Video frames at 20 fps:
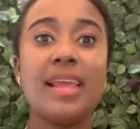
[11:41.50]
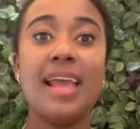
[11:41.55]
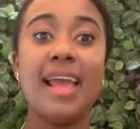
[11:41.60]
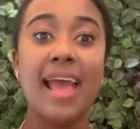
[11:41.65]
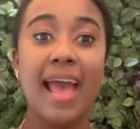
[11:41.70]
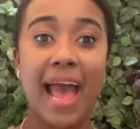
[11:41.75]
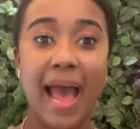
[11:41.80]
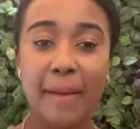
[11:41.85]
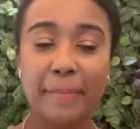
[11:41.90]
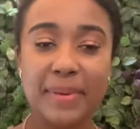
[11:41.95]

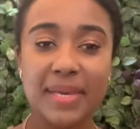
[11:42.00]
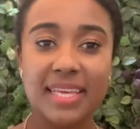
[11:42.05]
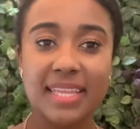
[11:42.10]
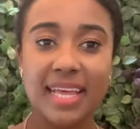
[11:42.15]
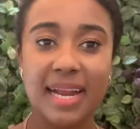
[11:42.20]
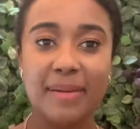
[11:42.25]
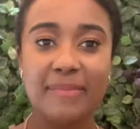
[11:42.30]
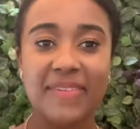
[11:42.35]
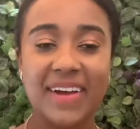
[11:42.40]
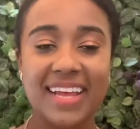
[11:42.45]
happy
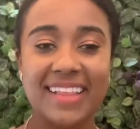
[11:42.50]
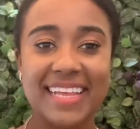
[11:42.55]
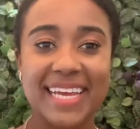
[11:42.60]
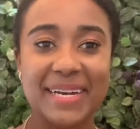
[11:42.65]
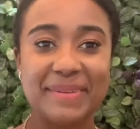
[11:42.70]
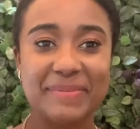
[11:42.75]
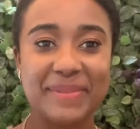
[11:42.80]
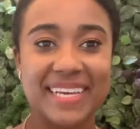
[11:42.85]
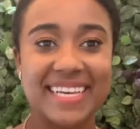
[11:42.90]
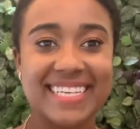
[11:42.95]
that I'm finally in
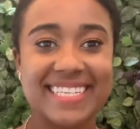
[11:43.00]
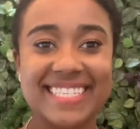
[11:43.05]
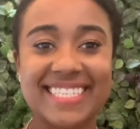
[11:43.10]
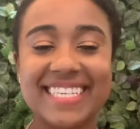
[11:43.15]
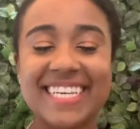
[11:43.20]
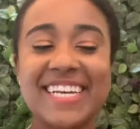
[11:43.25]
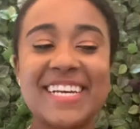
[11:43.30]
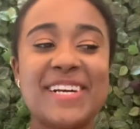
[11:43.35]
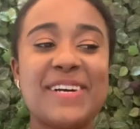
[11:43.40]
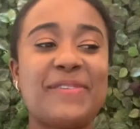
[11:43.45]
a place
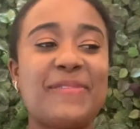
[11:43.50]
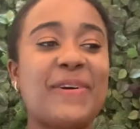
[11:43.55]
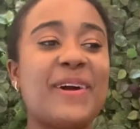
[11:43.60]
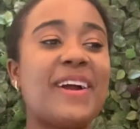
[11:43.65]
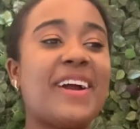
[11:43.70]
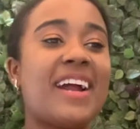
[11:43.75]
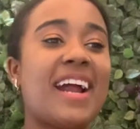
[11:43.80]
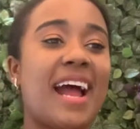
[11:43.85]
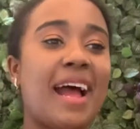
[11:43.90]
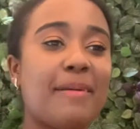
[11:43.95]

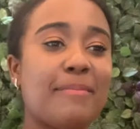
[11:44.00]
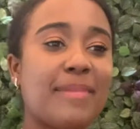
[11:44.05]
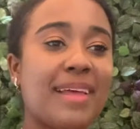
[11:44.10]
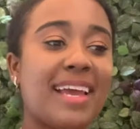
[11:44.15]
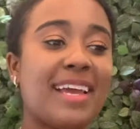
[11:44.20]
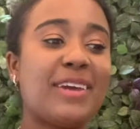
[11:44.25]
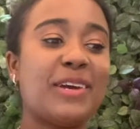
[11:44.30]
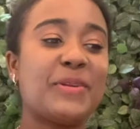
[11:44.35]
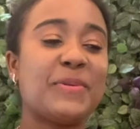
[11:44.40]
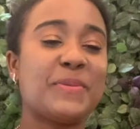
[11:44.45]
where I'm
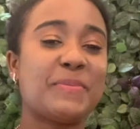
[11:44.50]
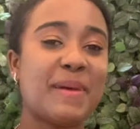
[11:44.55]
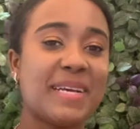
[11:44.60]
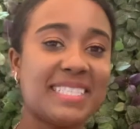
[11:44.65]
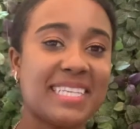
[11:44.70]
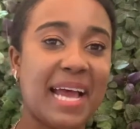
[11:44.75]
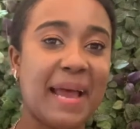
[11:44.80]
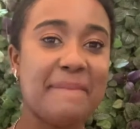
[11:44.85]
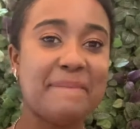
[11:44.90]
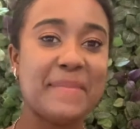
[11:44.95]
like good with my
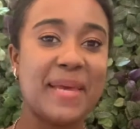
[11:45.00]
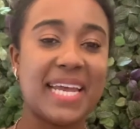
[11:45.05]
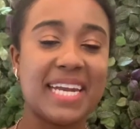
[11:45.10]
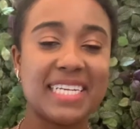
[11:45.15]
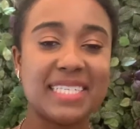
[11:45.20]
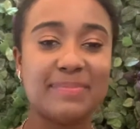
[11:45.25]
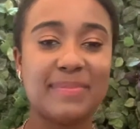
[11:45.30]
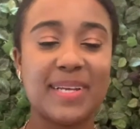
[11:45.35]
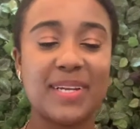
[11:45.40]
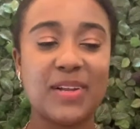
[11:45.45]
time
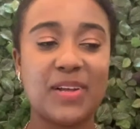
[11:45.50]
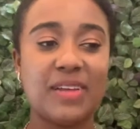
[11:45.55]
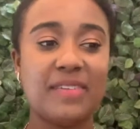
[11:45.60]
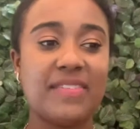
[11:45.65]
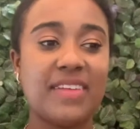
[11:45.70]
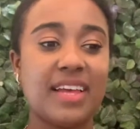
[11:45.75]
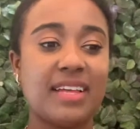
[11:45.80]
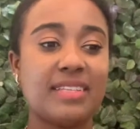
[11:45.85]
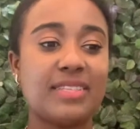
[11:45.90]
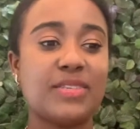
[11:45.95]
management and all of
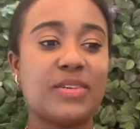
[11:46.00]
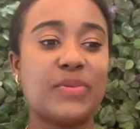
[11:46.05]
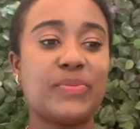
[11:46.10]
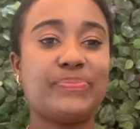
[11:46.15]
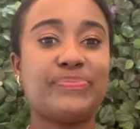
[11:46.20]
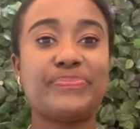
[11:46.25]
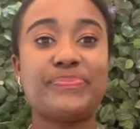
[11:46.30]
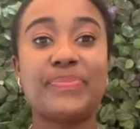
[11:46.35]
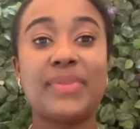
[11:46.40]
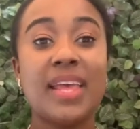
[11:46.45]
that. So
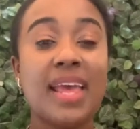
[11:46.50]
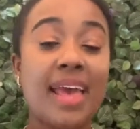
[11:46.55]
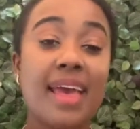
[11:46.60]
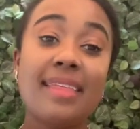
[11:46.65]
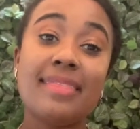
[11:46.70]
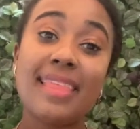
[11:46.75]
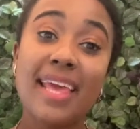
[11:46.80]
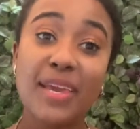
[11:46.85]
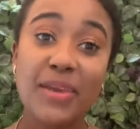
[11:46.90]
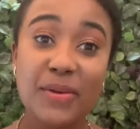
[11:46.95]

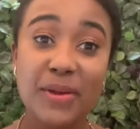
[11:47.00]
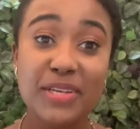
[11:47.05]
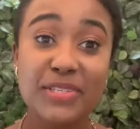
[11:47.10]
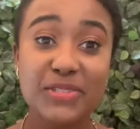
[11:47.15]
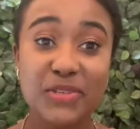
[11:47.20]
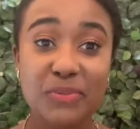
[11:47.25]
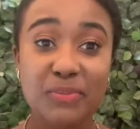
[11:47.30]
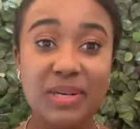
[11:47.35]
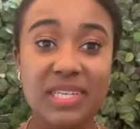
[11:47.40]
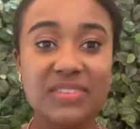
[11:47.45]
thank you guys
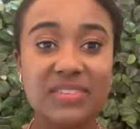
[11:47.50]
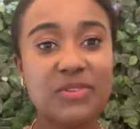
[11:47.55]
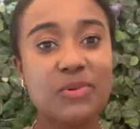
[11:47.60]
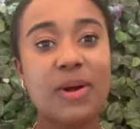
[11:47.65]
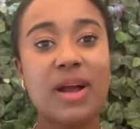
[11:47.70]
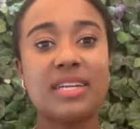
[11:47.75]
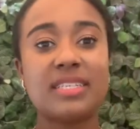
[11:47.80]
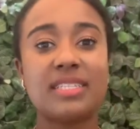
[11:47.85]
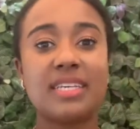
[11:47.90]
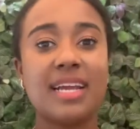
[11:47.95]
so much for
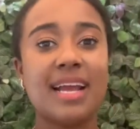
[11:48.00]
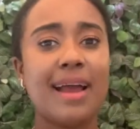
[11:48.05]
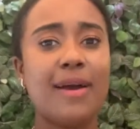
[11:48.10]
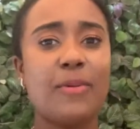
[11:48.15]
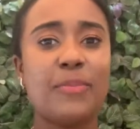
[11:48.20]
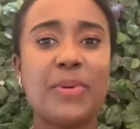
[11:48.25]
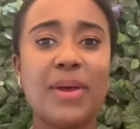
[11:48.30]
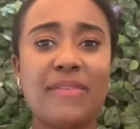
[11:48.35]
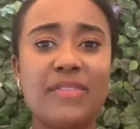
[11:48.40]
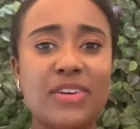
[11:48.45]
watching. I hope
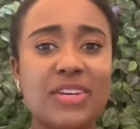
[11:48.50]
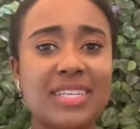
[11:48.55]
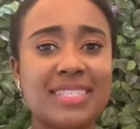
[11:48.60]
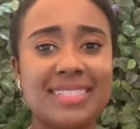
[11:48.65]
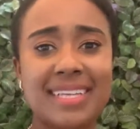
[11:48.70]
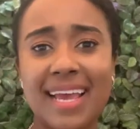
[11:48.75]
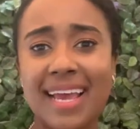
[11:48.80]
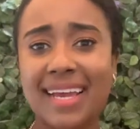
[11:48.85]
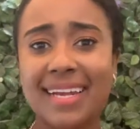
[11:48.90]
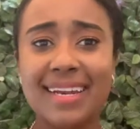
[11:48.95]
you have a good
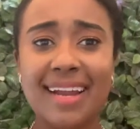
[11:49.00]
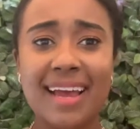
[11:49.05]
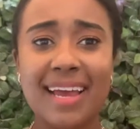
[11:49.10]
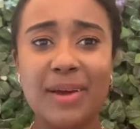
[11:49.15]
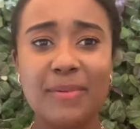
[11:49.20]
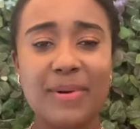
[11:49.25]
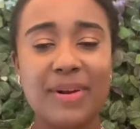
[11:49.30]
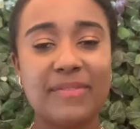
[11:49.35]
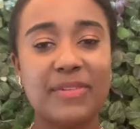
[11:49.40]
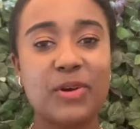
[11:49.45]
day, night,
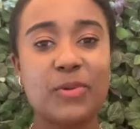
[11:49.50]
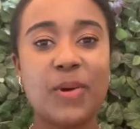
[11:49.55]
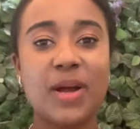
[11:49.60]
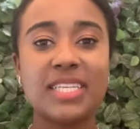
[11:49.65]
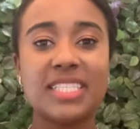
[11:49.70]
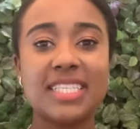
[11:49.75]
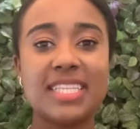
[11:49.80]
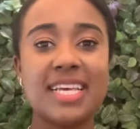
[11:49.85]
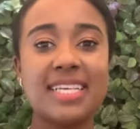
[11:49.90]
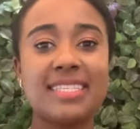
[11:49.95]
whenever you're
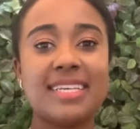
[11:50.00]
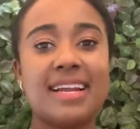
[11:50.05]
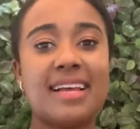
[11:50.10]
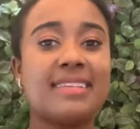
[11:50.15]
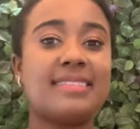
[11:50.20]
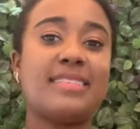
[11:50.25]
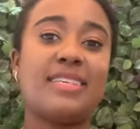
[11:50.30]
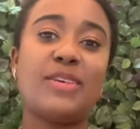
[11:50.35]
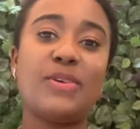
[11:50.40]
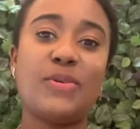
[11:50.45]
watching this, and I'll
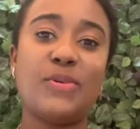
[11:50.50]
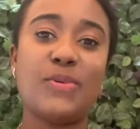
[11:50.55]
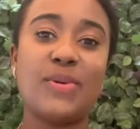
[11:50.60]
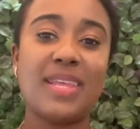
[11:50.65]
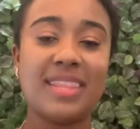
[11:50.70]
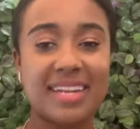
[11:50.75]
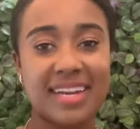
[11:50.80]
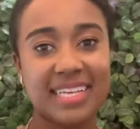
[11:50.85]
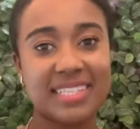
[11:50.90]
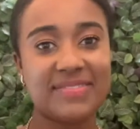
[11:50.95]
see you in
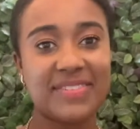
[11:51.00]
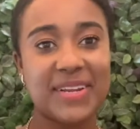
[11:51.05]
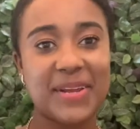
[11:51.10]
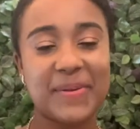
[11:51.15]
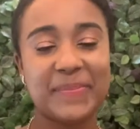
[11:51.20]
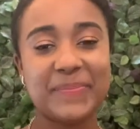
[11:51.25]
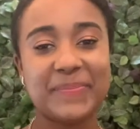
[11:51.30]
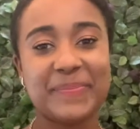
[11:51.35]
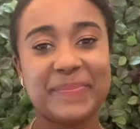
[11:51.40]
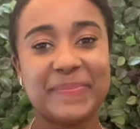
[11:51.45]
the next video.
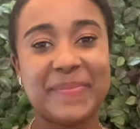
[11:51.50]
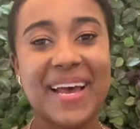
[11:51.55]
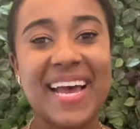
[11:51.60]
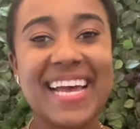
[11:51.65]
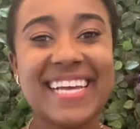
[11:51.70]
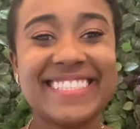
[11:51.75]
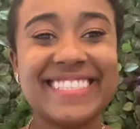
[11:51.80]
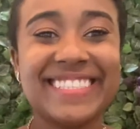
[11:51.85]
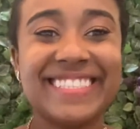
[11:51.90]
Bye.